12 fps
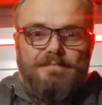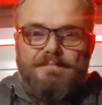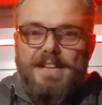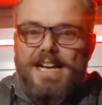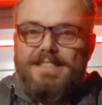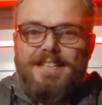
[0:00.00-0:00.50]

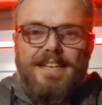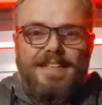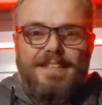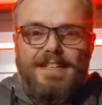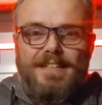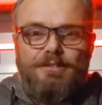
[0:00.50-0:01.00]
not
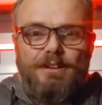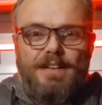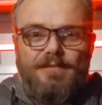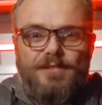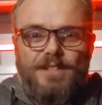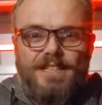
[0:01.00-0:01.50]
taking any
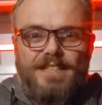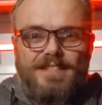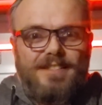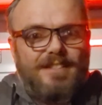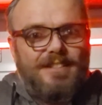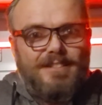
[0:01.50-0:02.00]
credit for
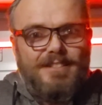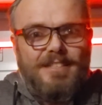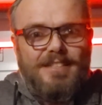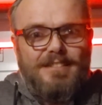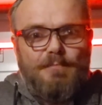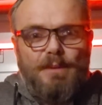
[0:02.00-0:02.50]
this, because
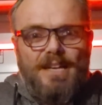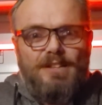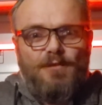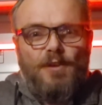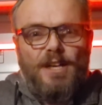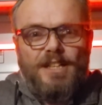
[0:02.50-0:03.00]
he's the
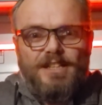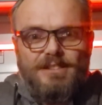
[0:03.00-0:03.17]
best fucking